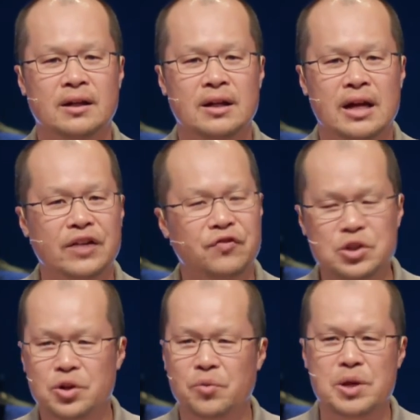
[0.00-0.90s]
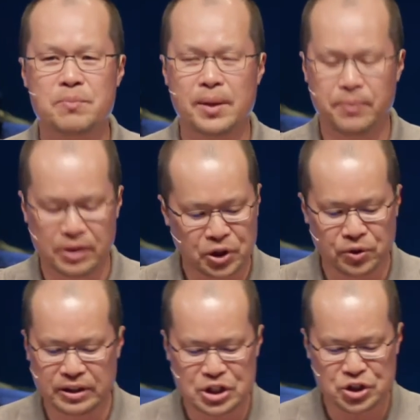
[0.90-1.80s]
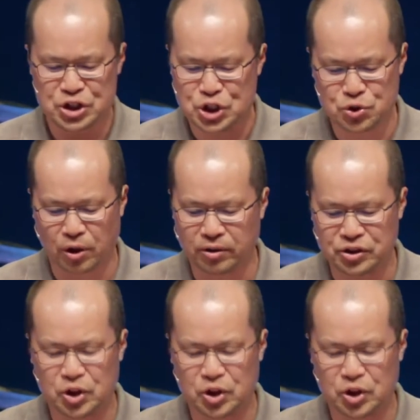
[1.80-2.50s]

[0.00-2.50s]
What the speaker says: And if you don't remember, the Corinthian church struggled